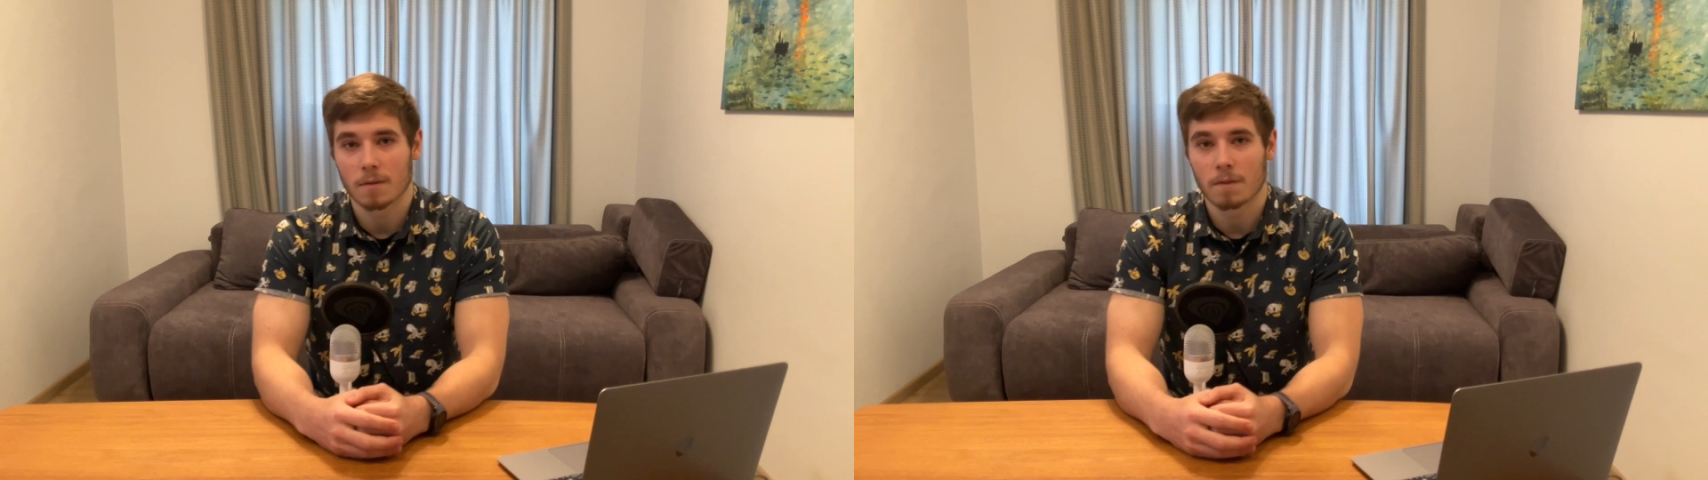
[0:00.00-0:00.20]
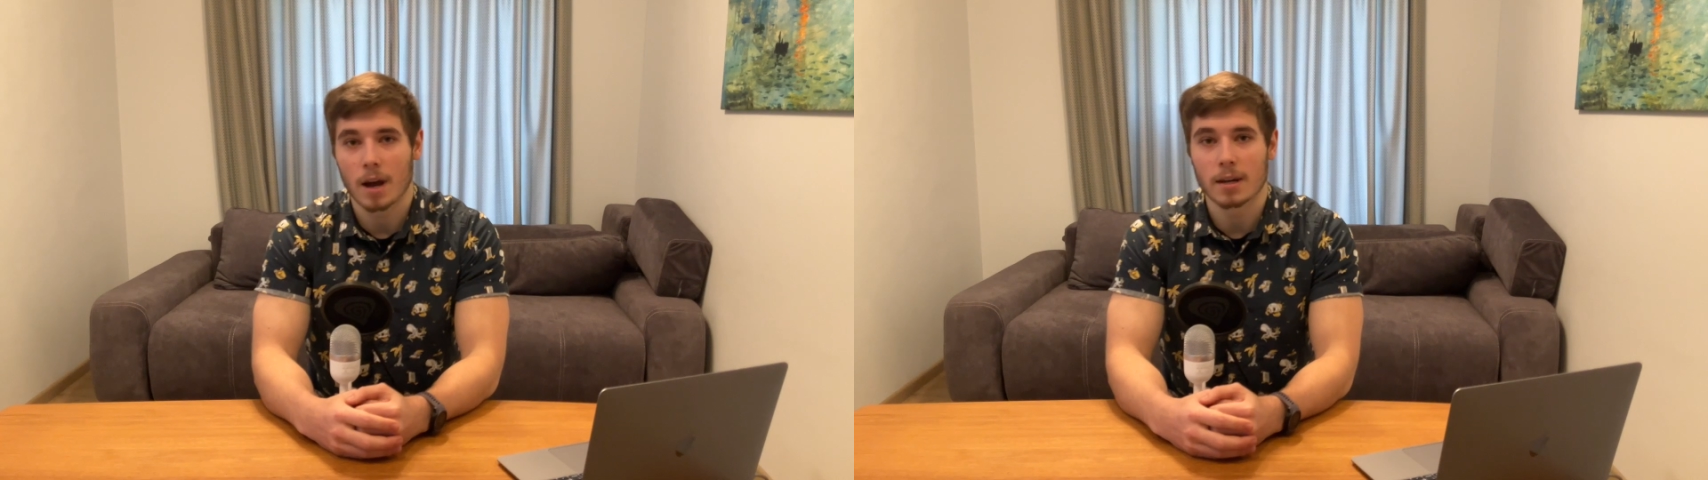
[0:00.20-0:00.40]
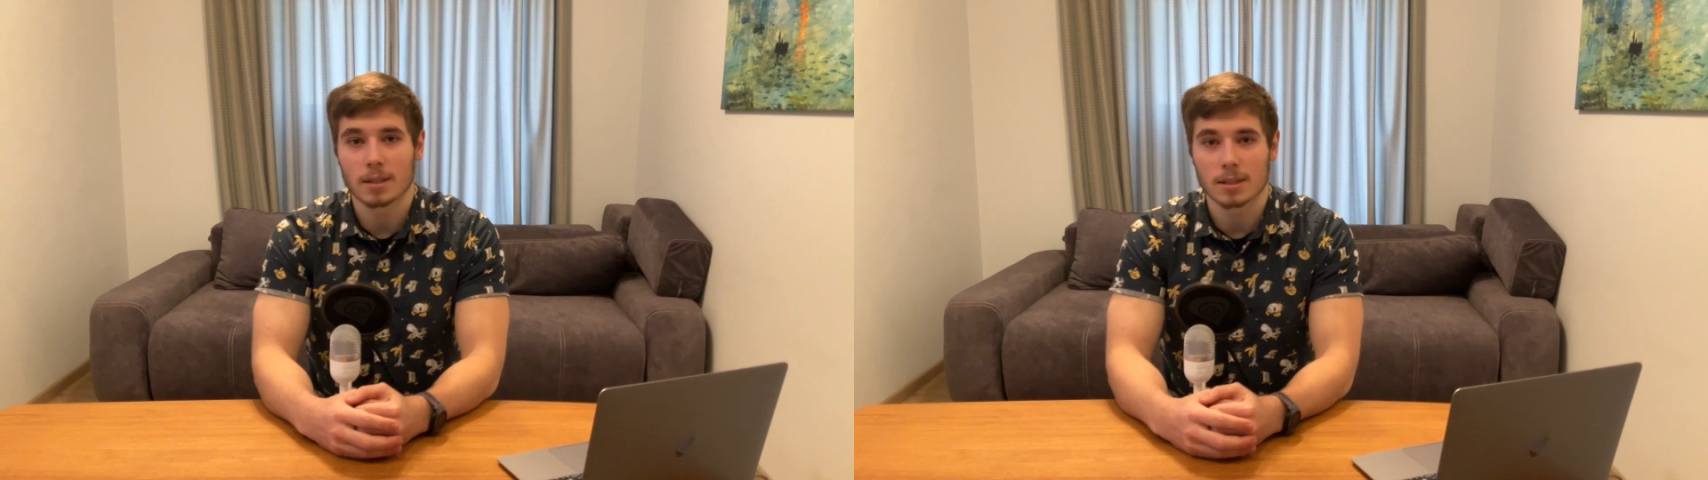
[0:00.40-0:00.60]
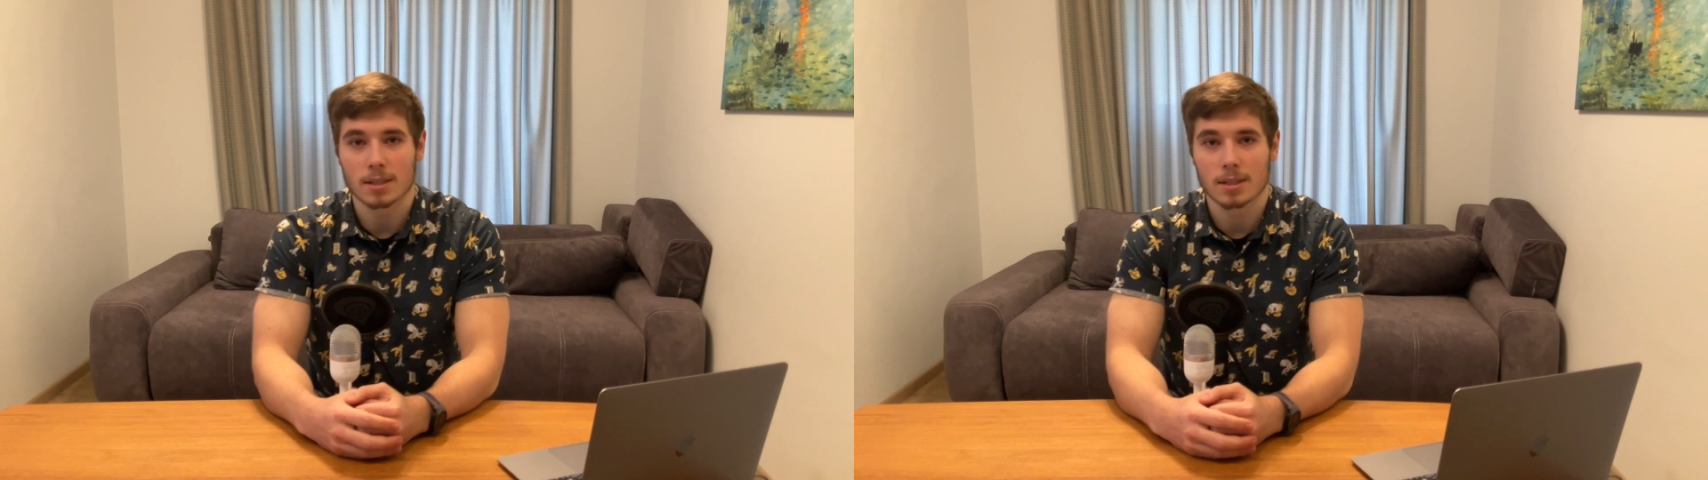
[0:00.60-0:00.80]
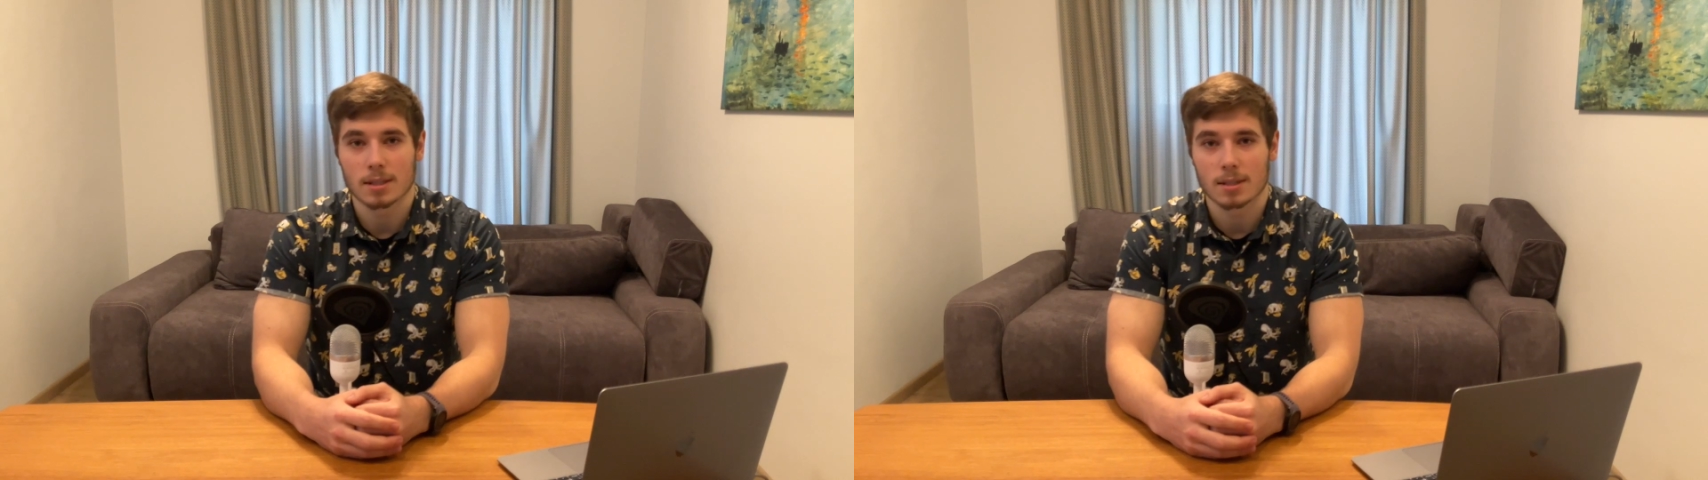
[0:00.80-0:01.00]

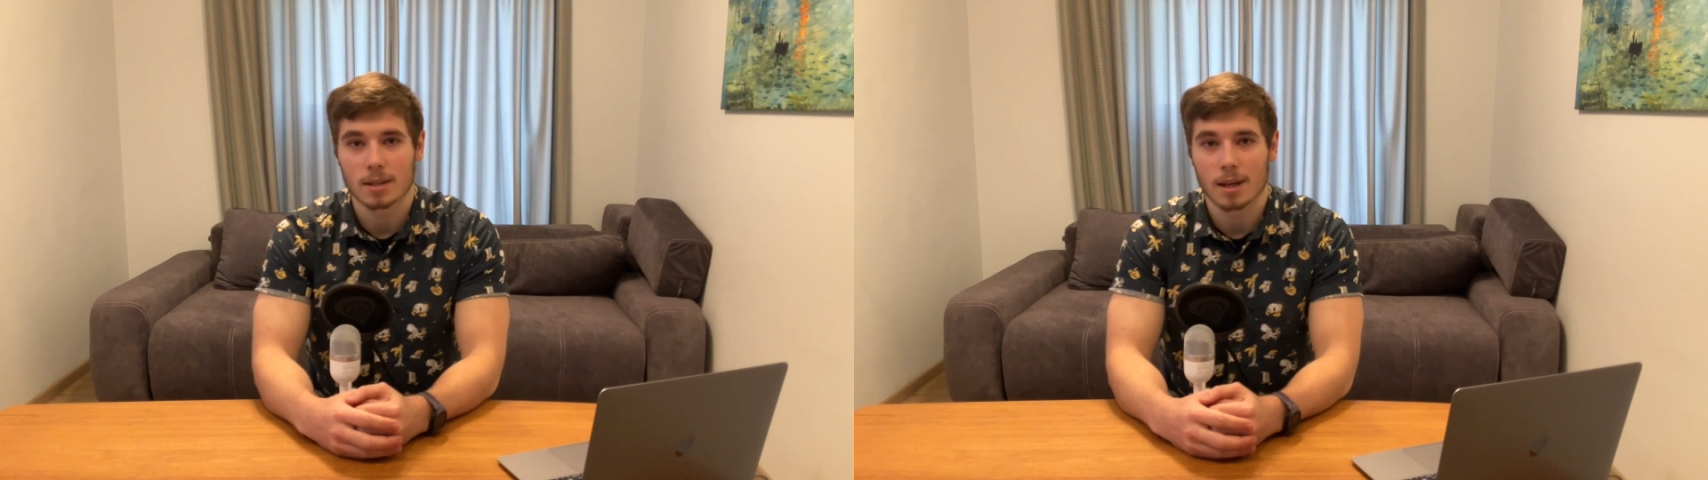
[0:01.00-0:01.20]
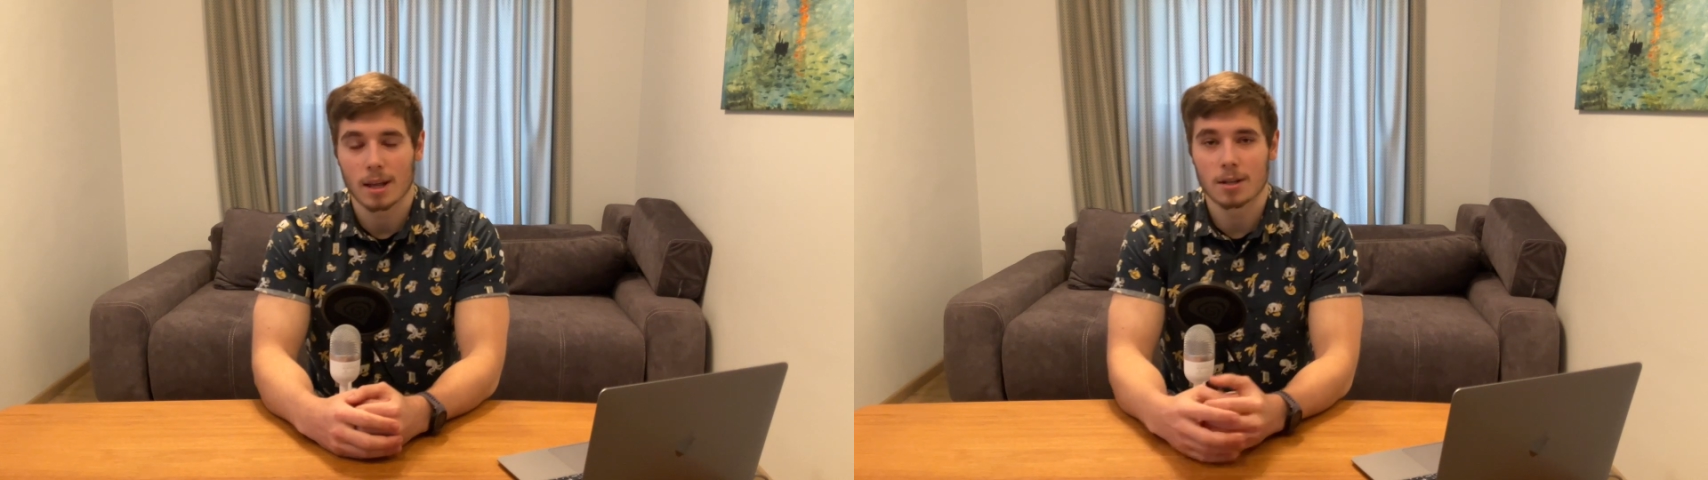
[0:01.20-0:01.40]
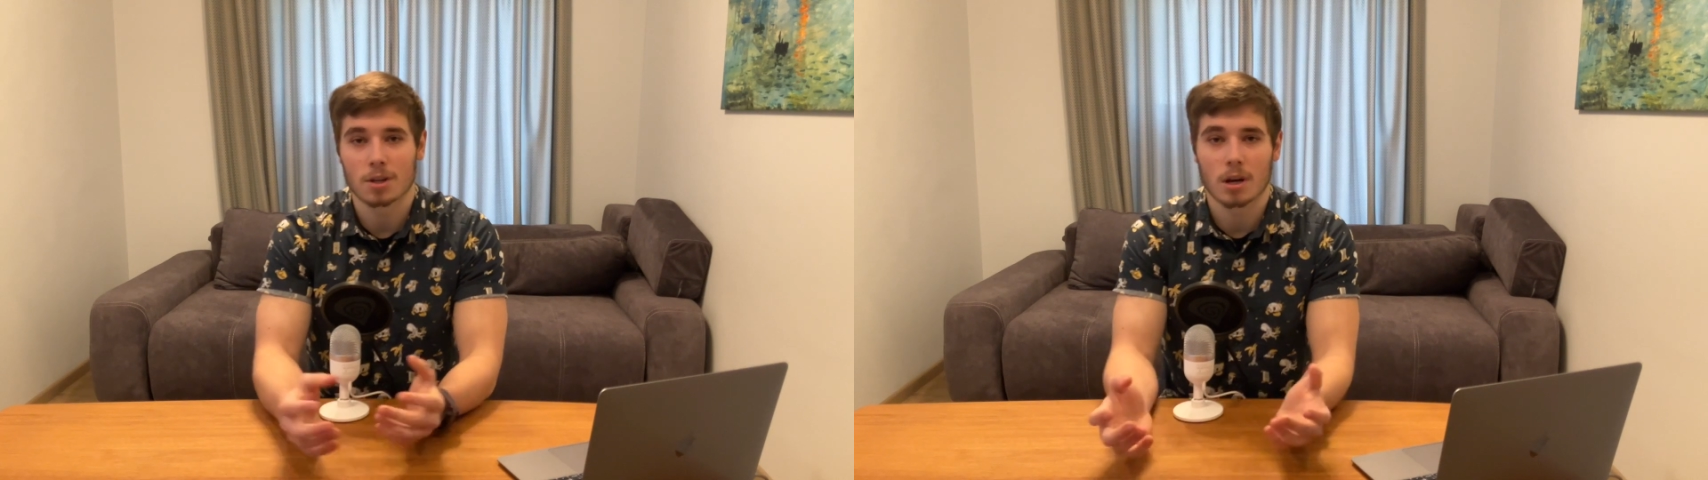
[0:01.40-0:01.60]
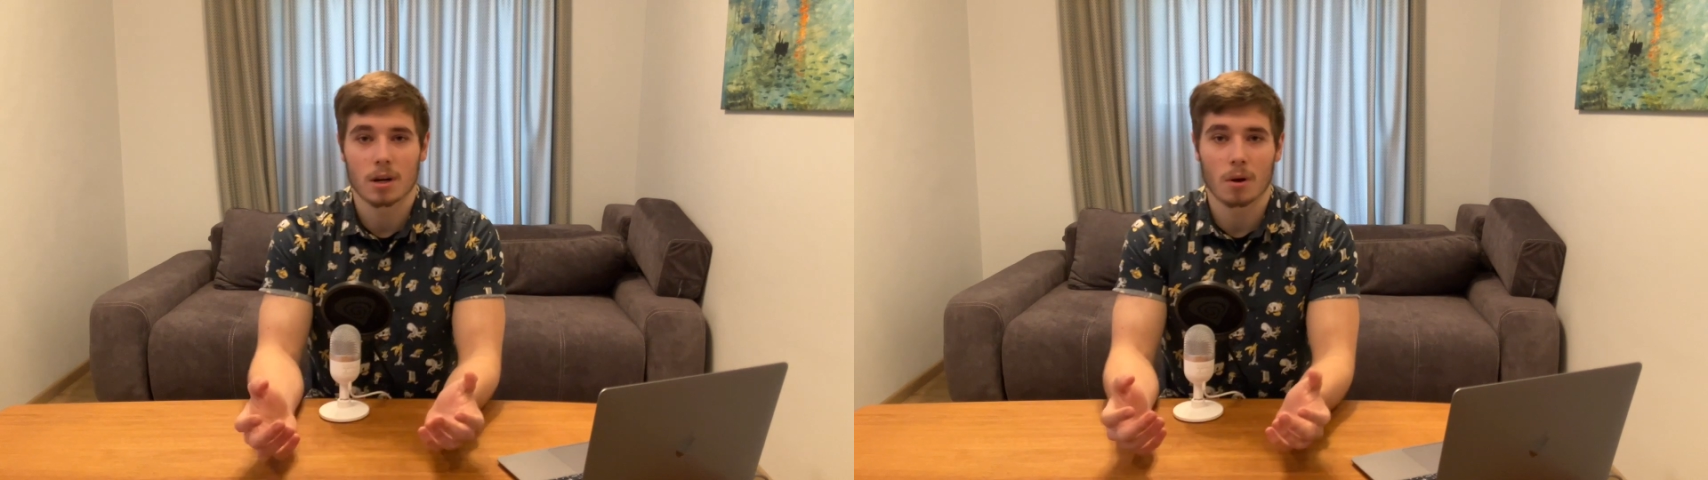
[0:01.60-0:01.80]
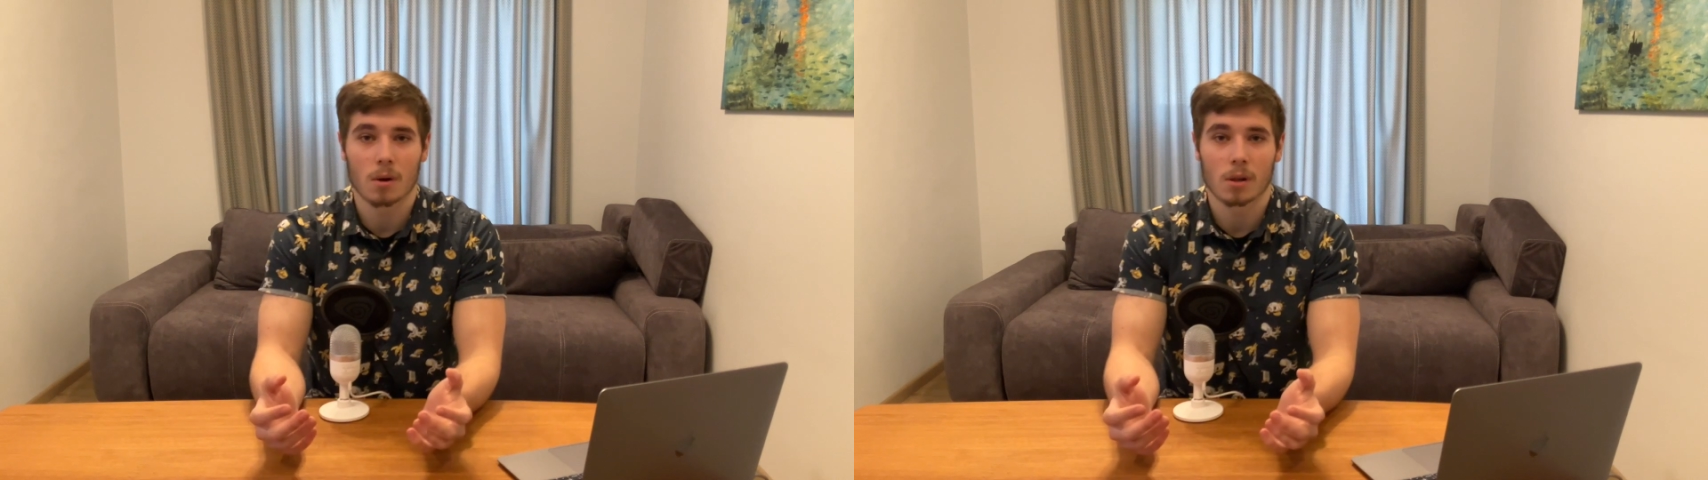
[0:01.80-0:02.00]
findings, and share it
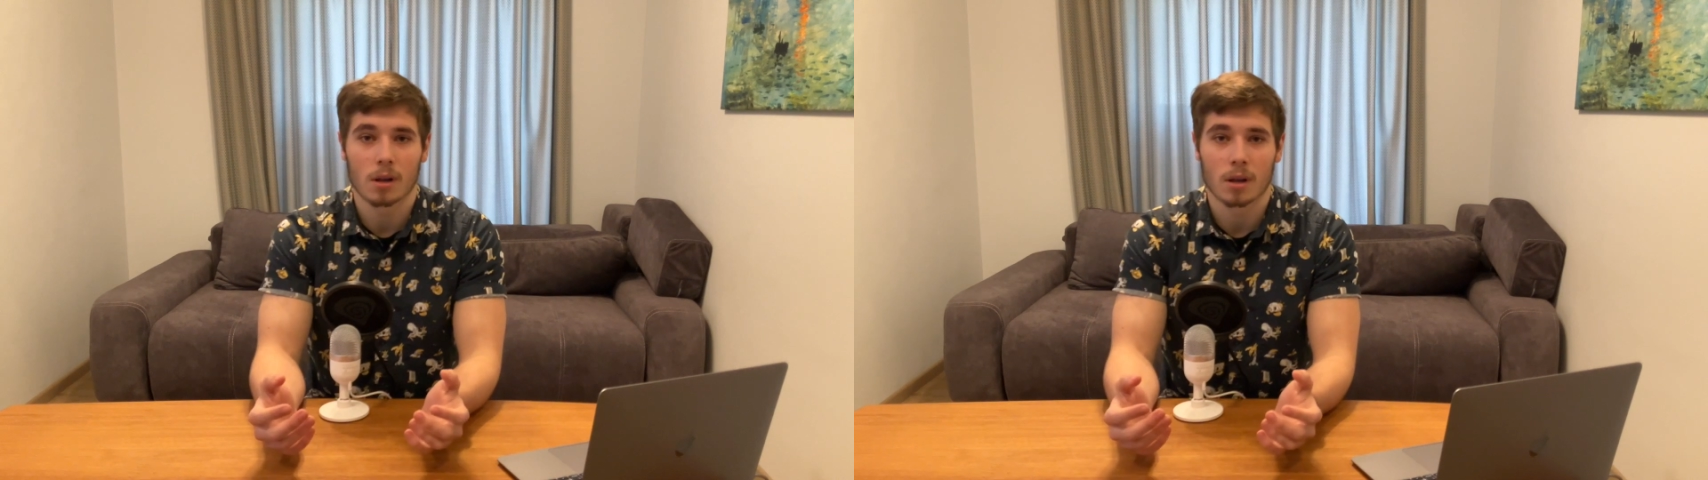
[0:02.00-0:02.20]
all